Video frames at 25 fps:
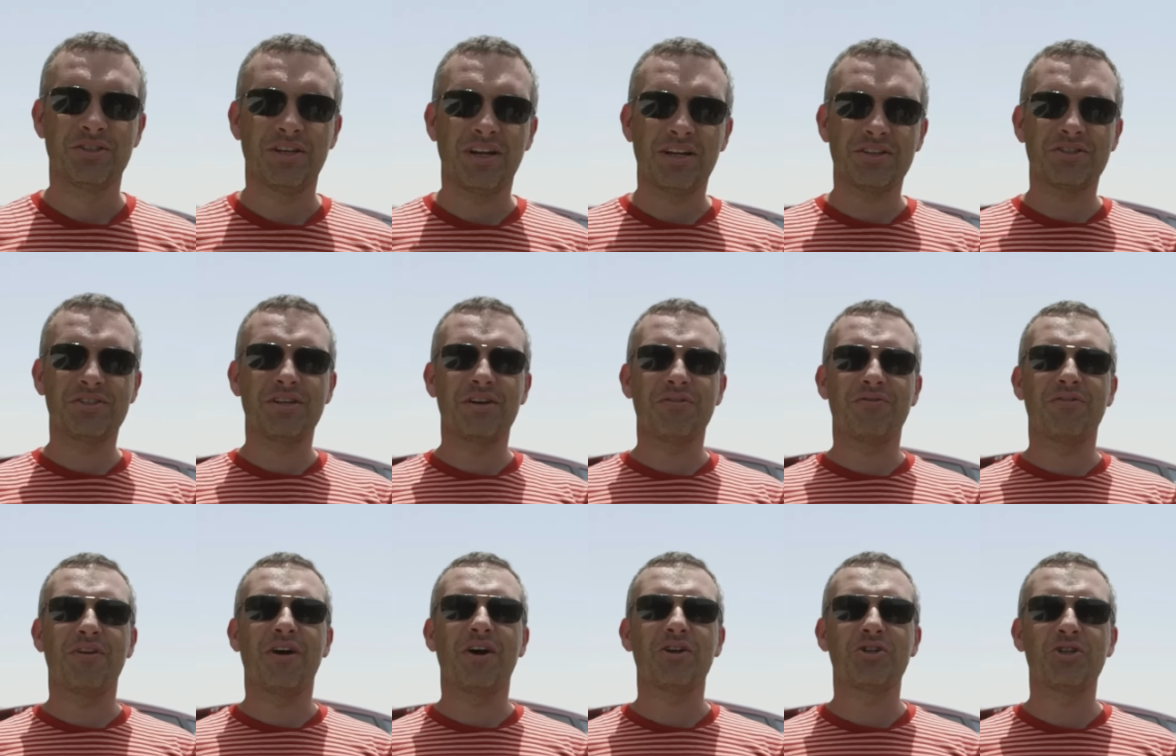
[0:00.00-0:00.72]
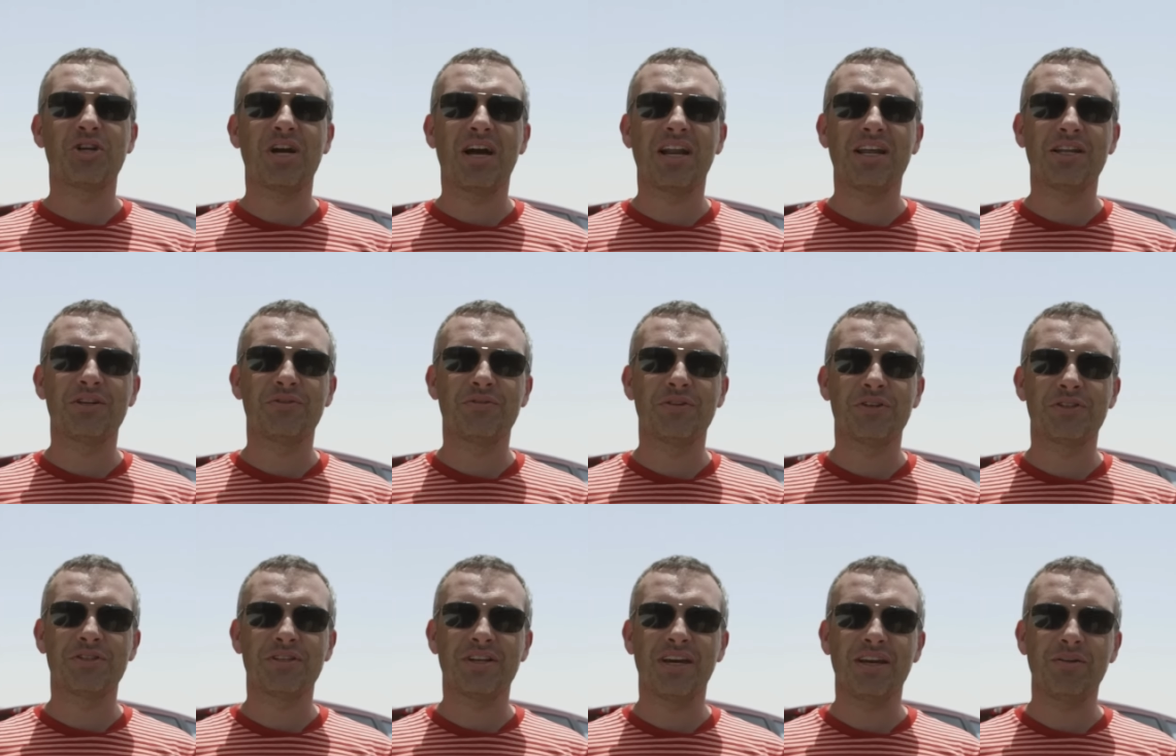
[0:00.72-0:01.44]
So that's it for our challenge
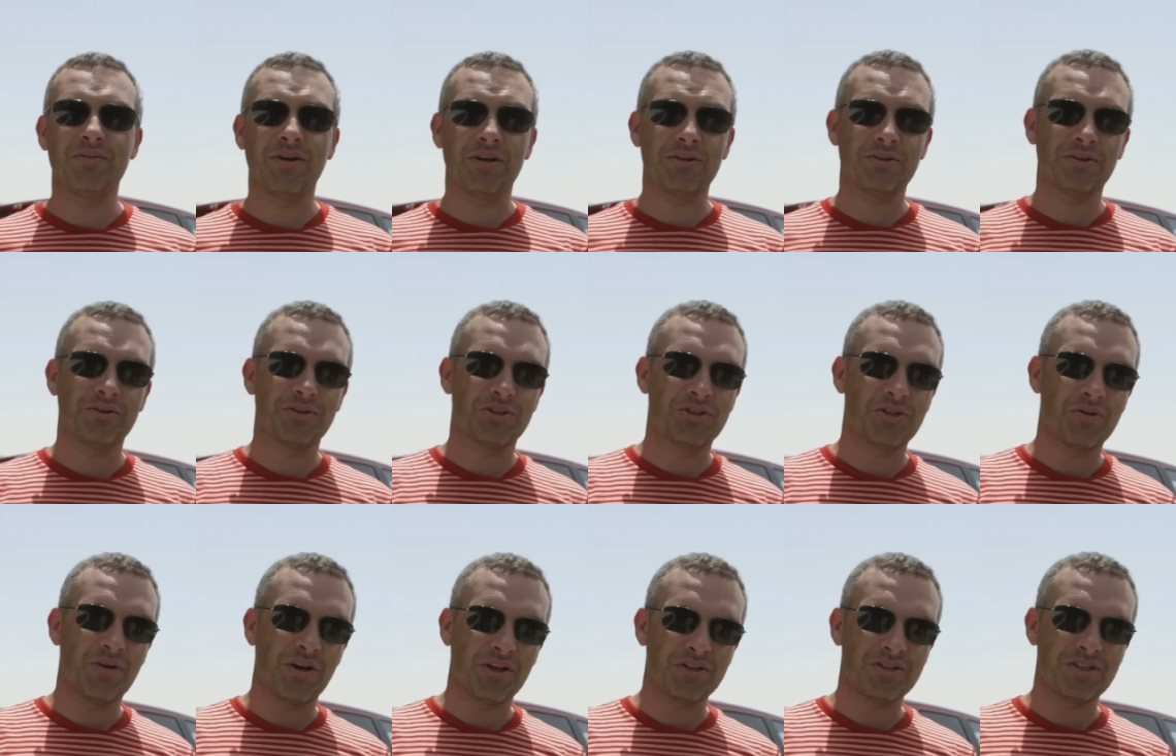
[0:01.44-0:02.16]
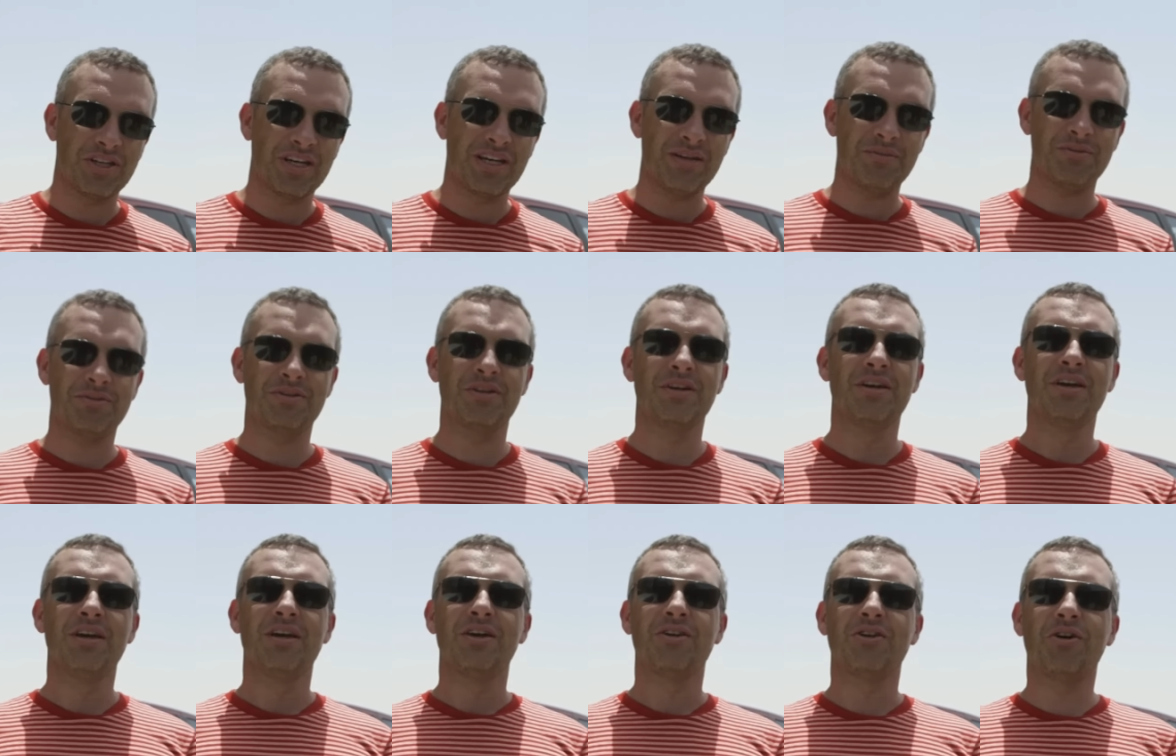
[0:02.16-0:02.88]
for today. Well done to our teams.
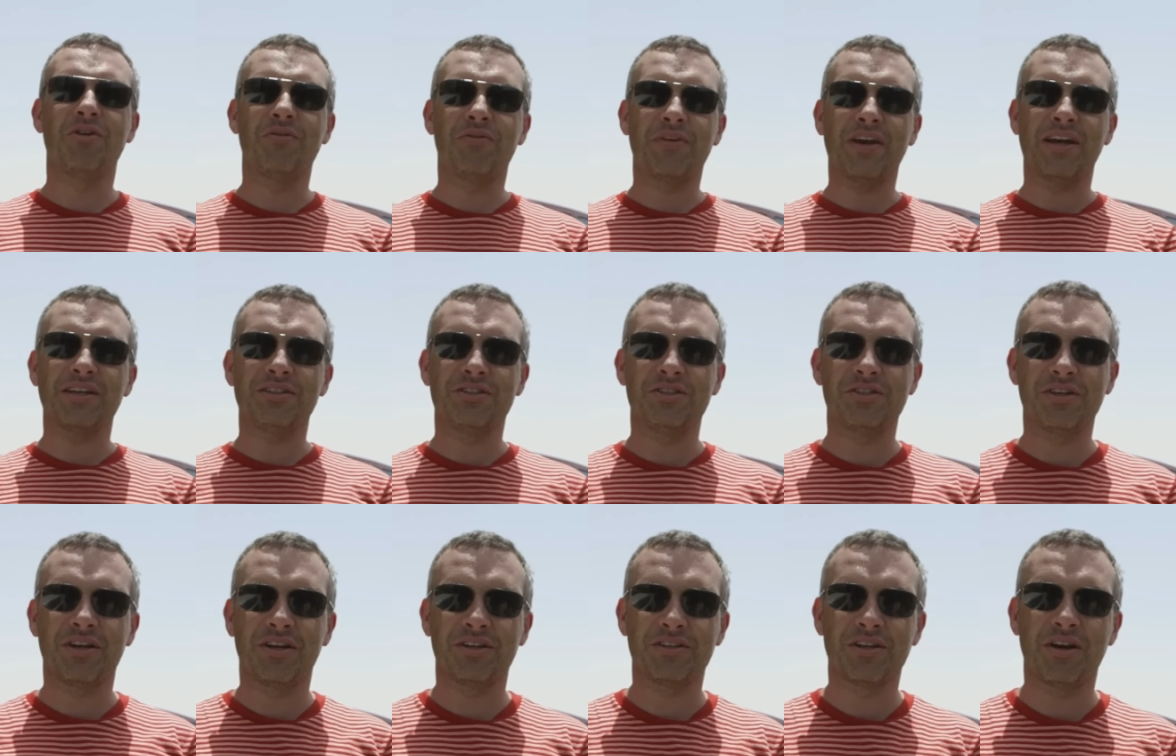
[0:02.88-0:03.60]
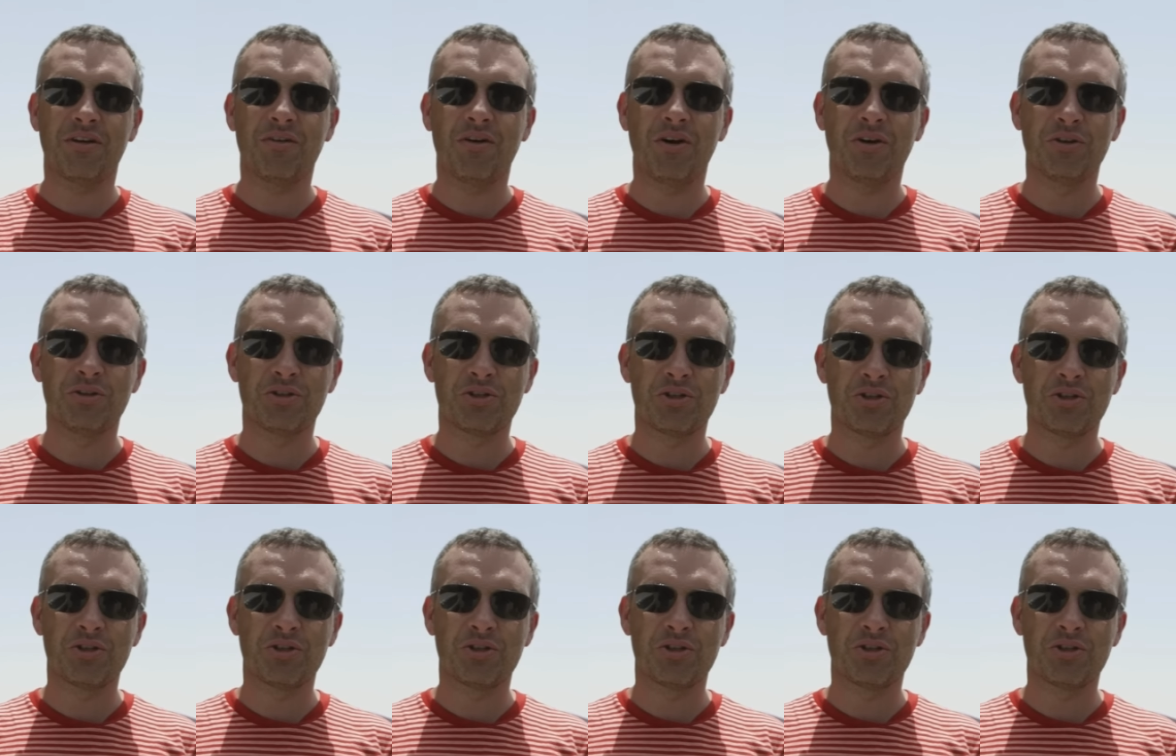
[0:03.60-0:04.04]
Don't forget to check us out on